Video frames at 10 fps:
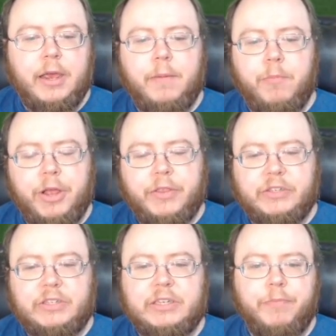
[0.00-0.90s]
But
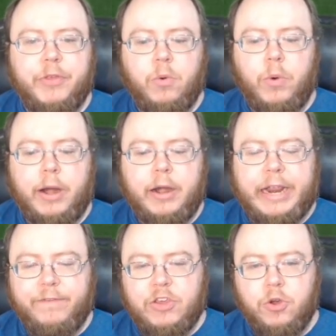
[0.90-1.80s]
this is something where
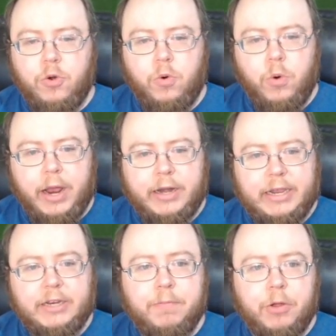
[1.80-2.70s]
if you
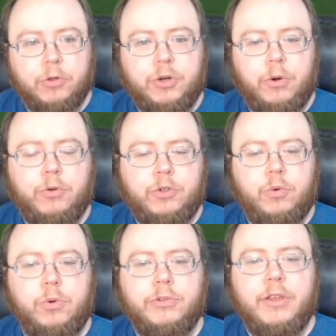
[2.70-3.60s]
need to build your own
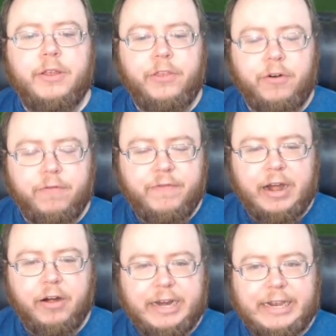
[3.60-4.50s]
tools, they're
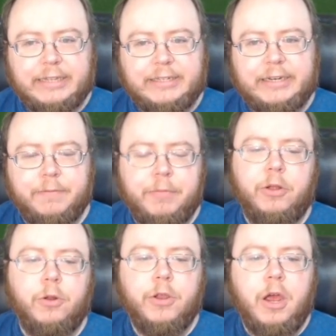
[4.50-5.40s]
very easy to
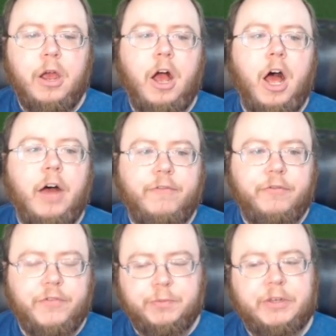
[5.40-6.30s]
build off of
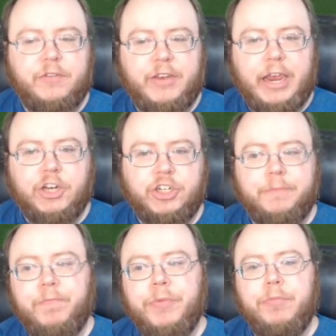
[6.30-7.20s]
the
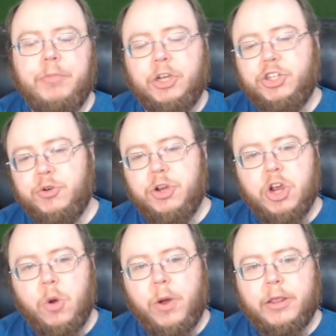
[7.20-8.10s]
specification because you can
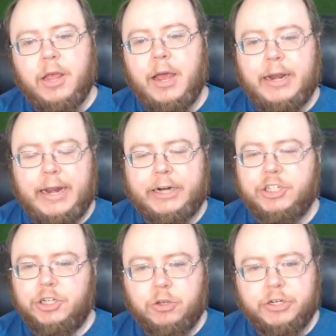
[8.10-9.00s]
go online and
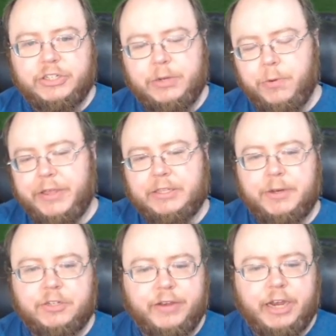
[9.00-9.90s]
actually look to see what that
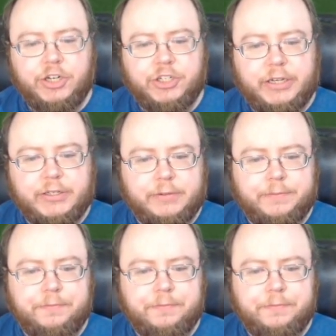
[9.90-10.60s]
specification is.